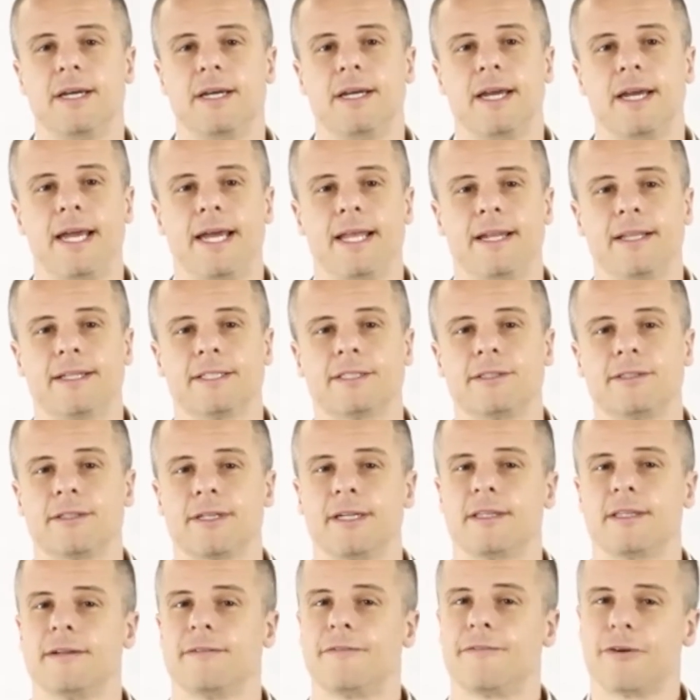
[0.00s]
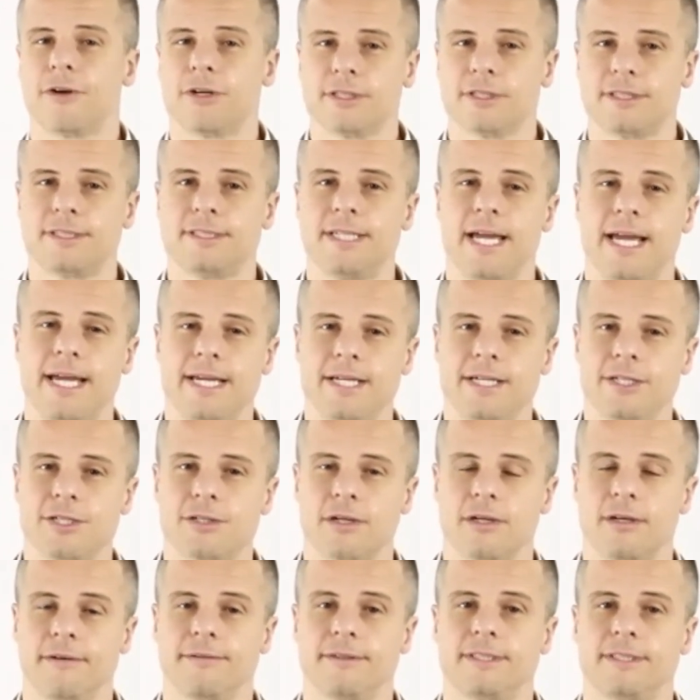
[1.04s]
And let's look at the first stage
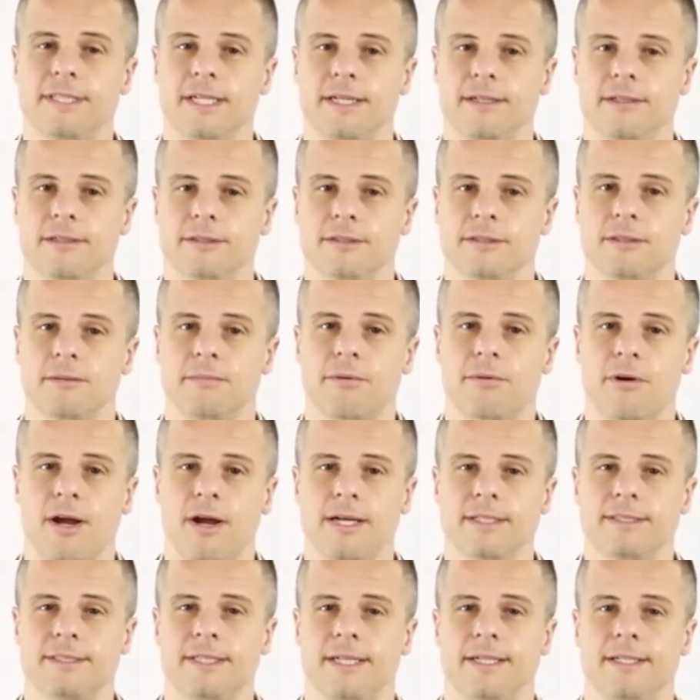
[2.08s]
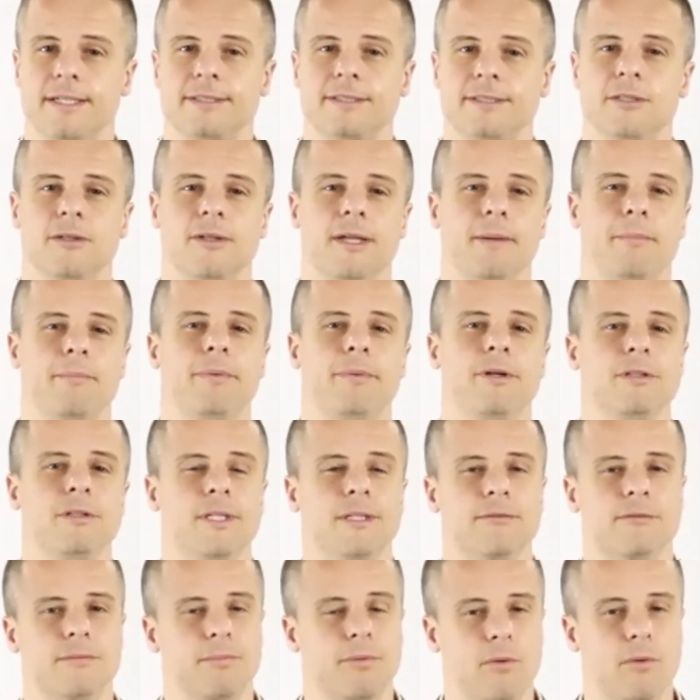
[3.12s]
of the sales process. So like
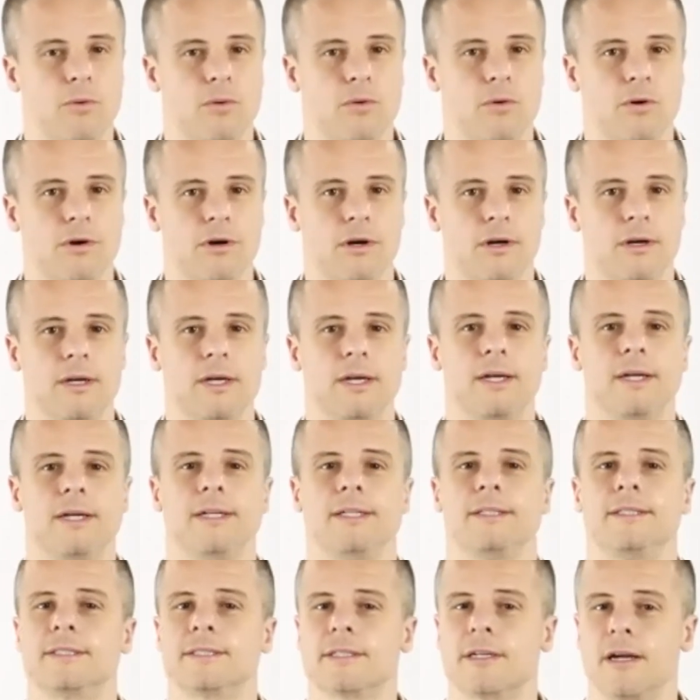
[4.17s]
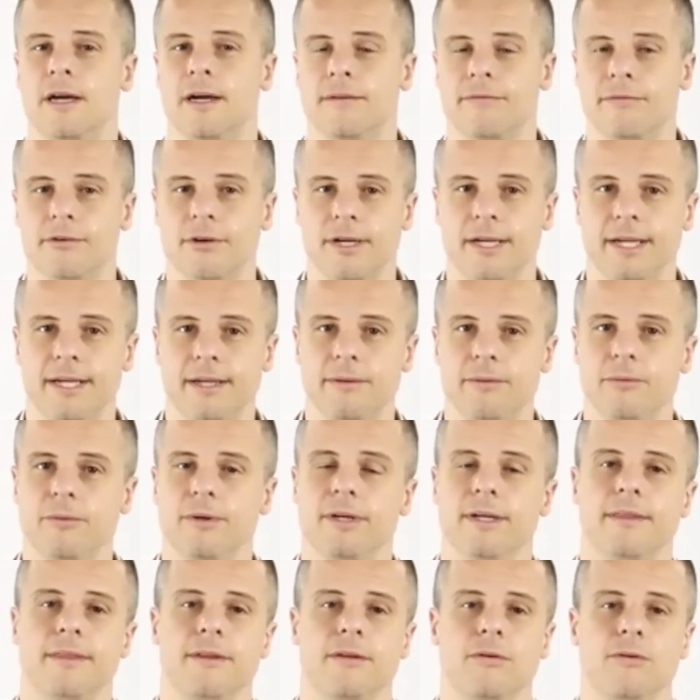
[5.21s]
building rapport, discovery
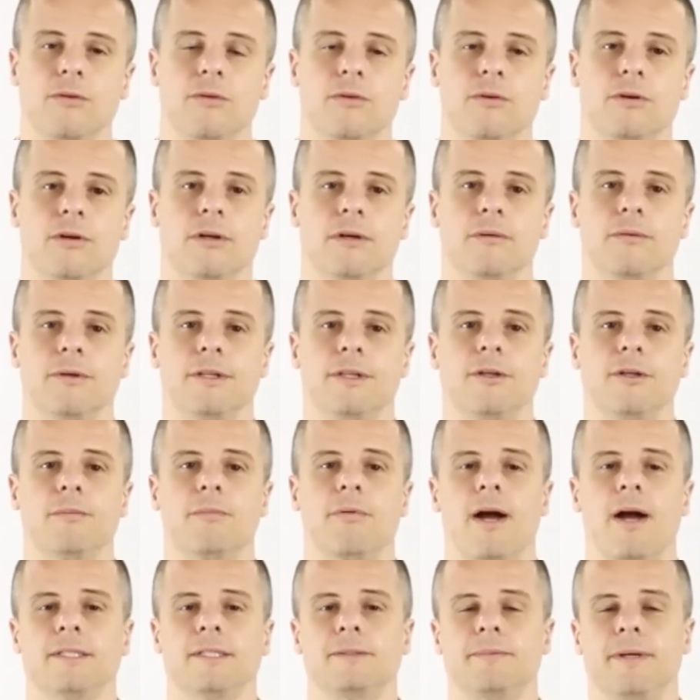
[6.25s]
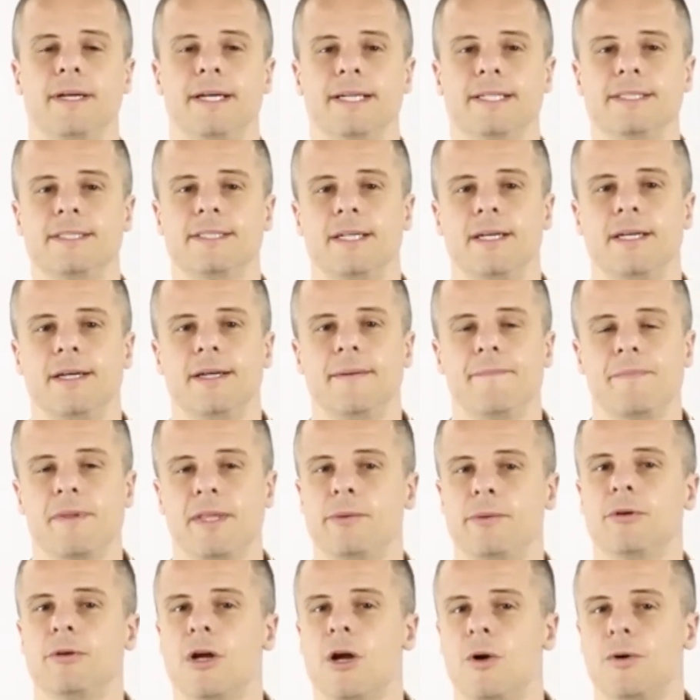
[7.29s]
with your prospects. And
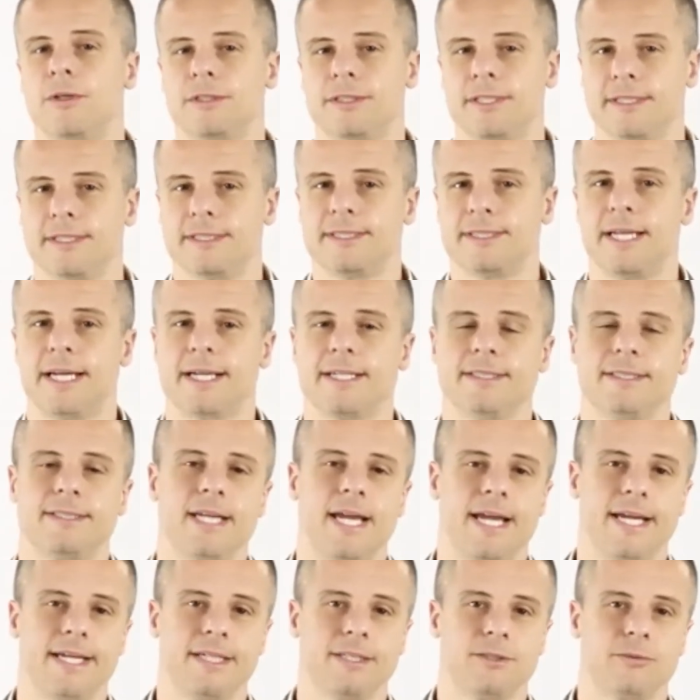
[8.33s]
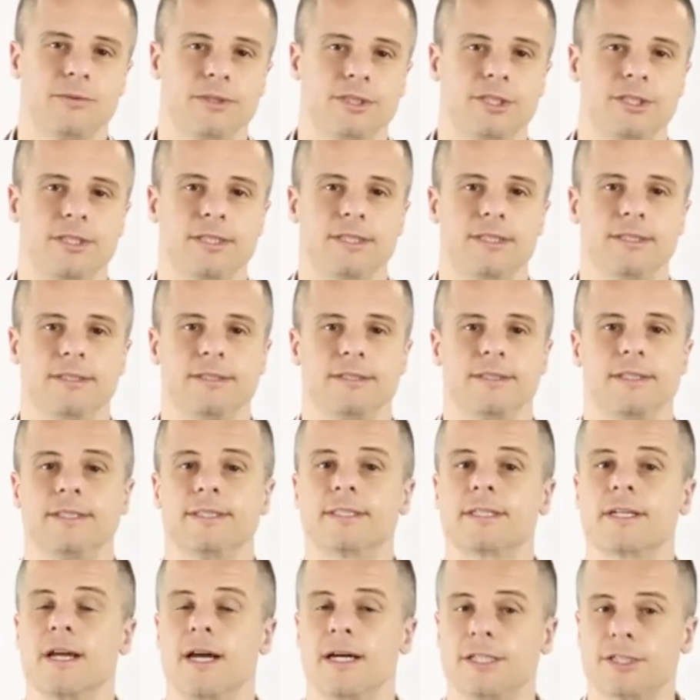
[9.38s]
then we'll go into the second stage, which is the
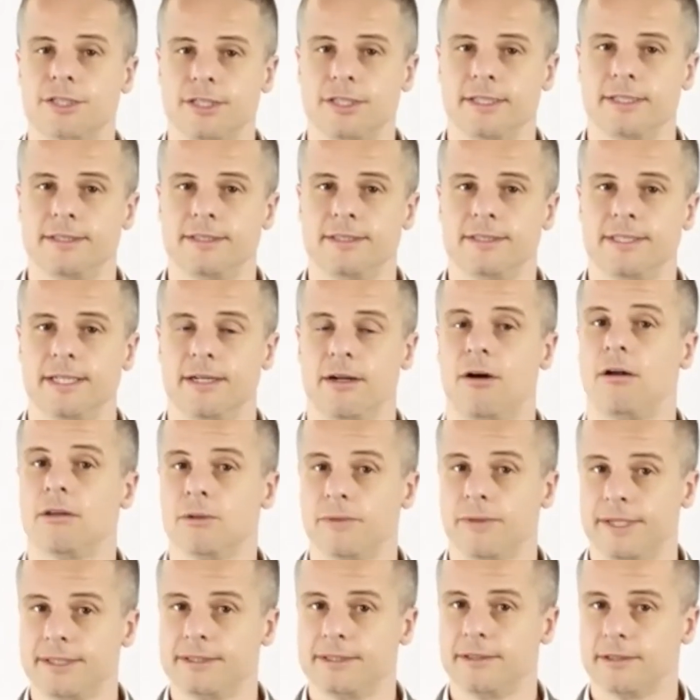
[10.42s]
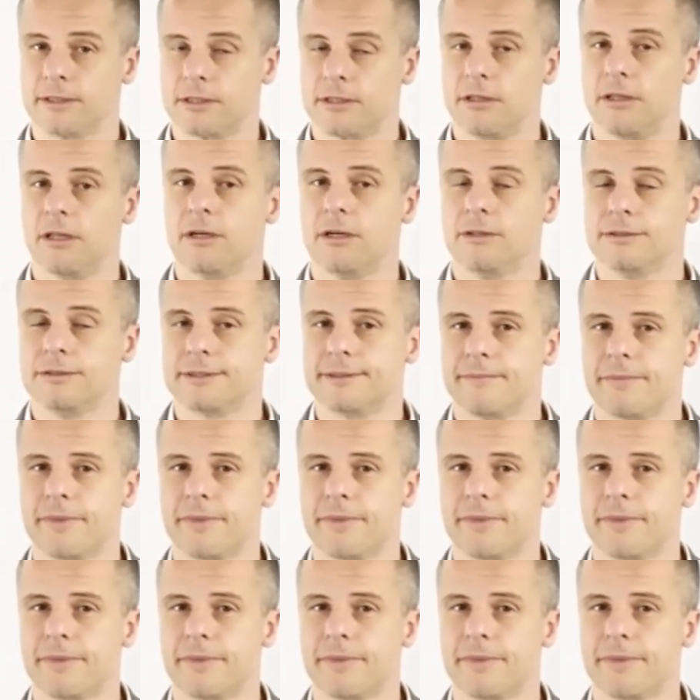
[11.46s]
discussions and all the way to the close.